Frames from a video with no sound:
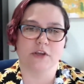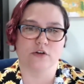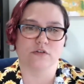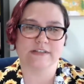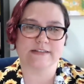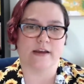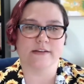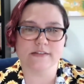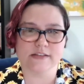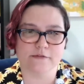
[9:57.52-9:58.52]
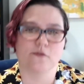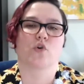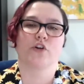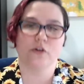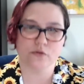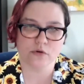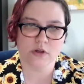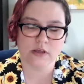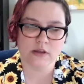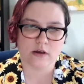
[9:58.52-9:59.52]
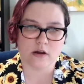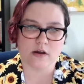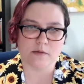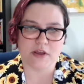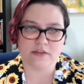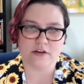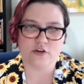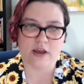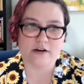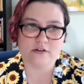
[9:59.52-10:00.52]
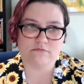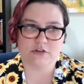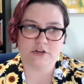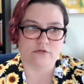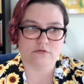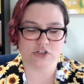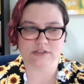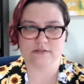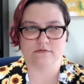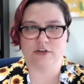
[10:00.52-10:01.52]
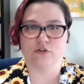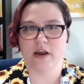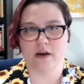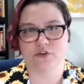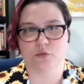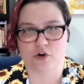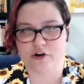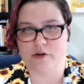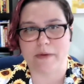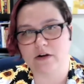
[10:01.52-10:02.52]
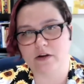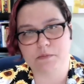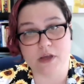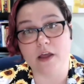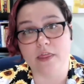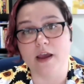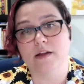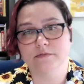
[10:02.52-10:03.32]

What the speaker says: designs it for you. And then you kind of, just don't have to worry about it beyond that.